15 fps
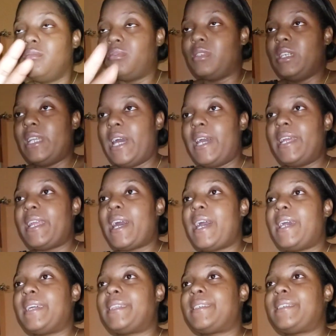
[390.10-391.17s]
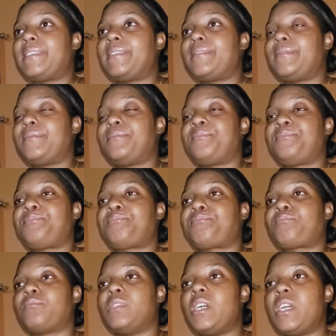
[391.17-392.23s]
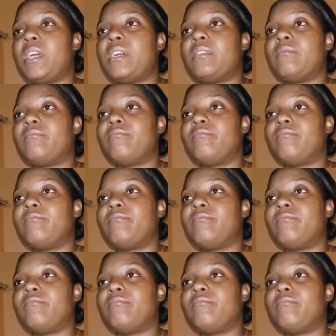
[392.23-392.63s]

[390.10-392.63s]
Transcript: In the night, I feel